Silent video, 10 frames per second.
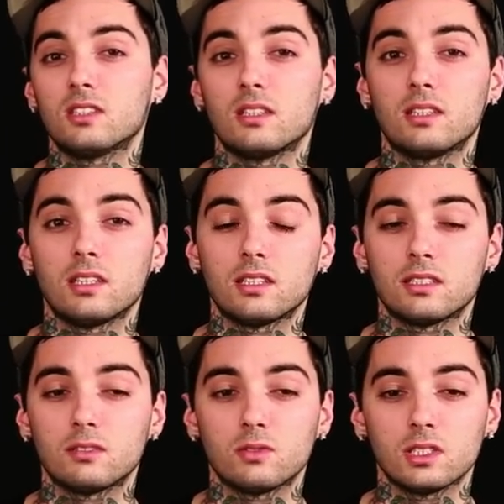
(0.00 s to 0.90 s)
I think
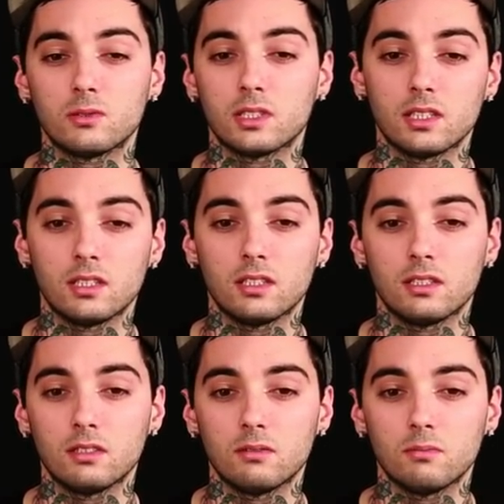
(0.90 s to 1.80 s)
it's a really, really
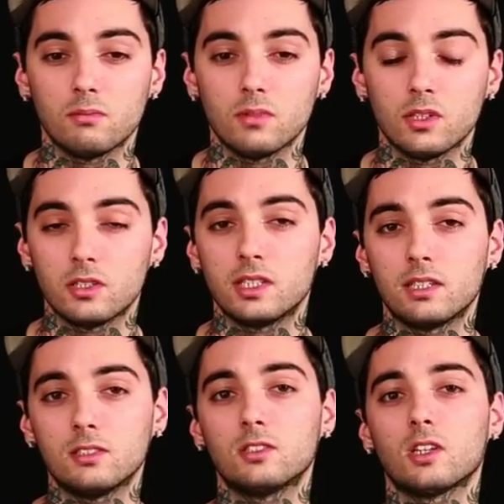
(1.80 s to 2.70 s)
good
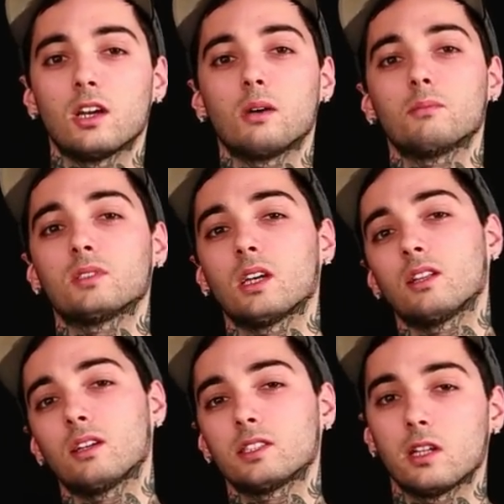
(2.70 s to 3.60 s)
tattoo shop. It's got a
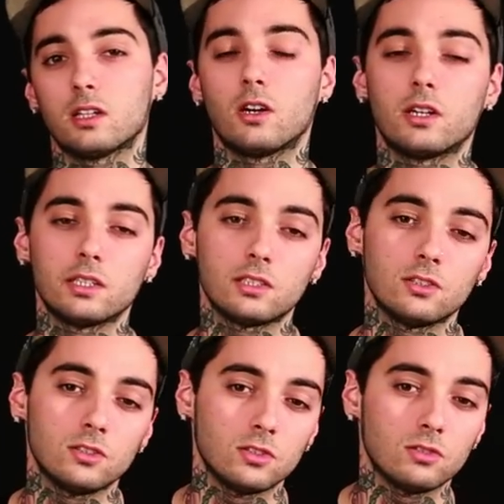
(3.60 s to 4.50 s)
lot of solid artists
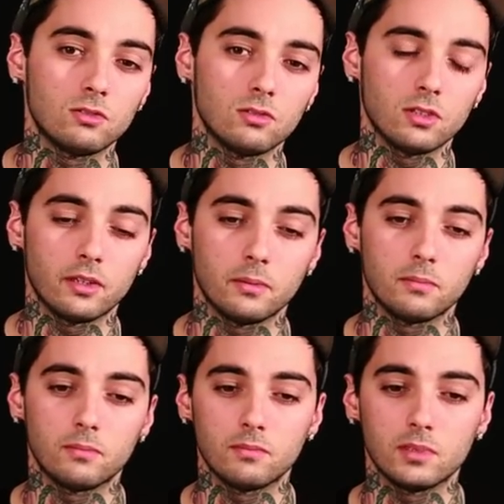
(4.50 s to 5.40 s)
who do
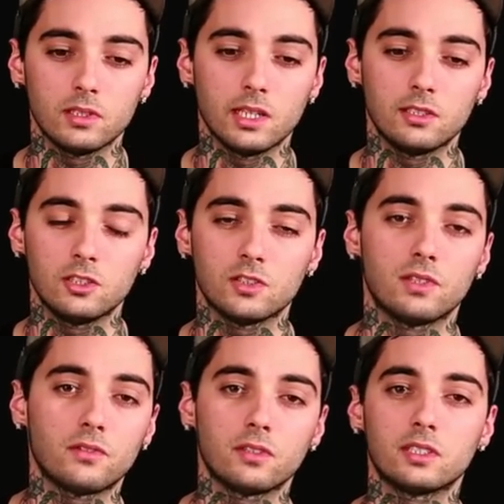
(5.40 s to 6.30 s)
tattoos of
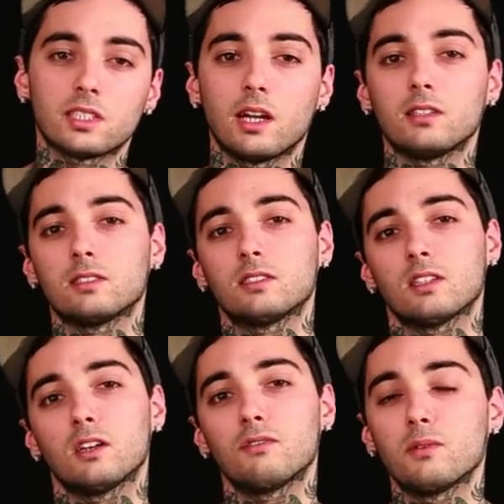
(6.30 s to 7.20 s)
different styles and
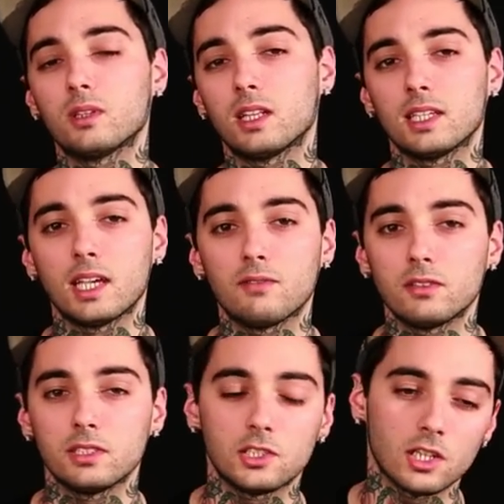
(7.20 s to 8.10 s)
stuff. I really like
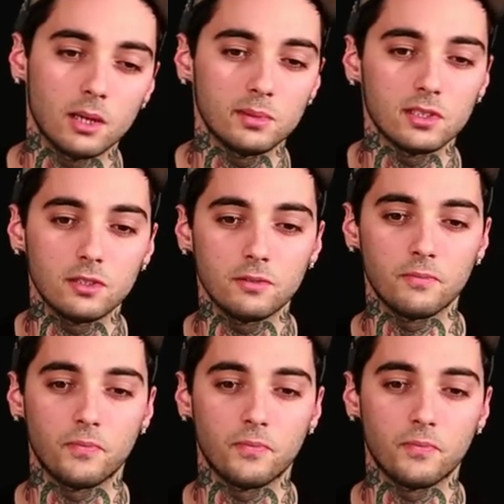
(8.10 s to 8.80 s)
Cavani's shop, so.